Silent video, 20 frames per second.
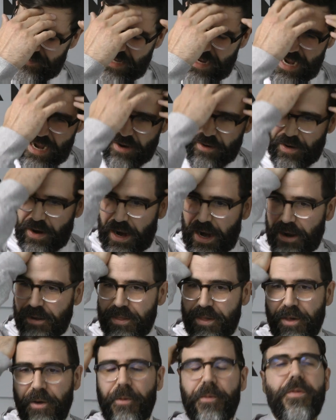how, how
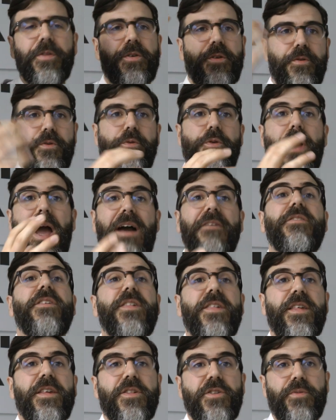so you, have
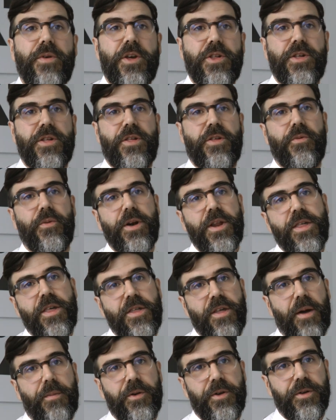this situation. So what is
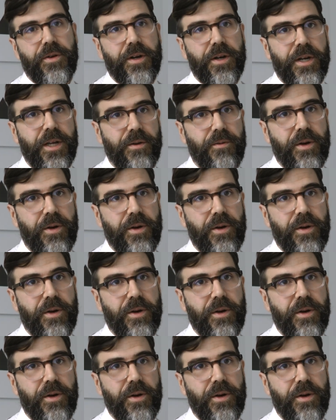this opportunity?